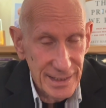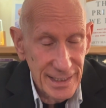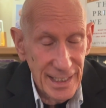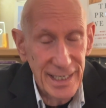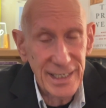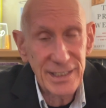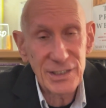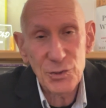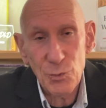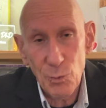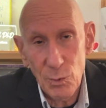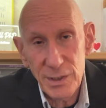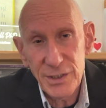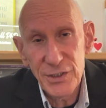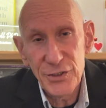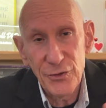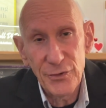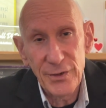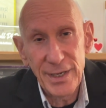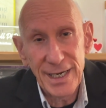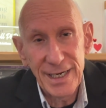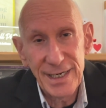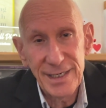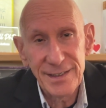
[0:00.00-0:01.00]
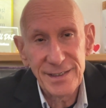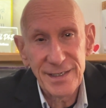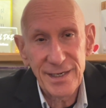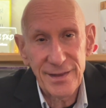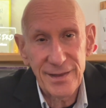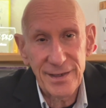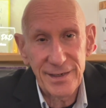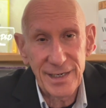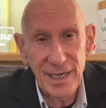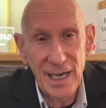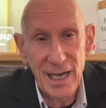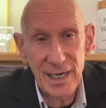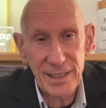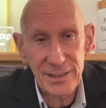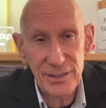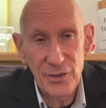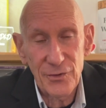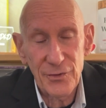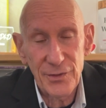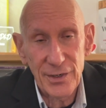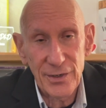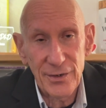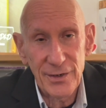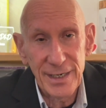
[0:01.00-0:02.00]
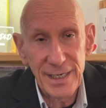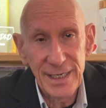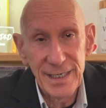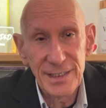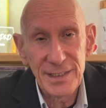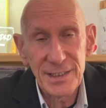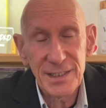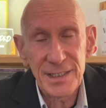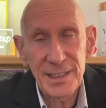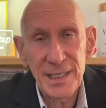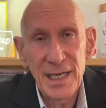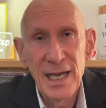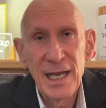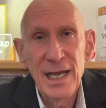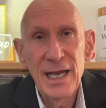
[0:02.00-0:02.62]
that is, once you get into the doctor, there is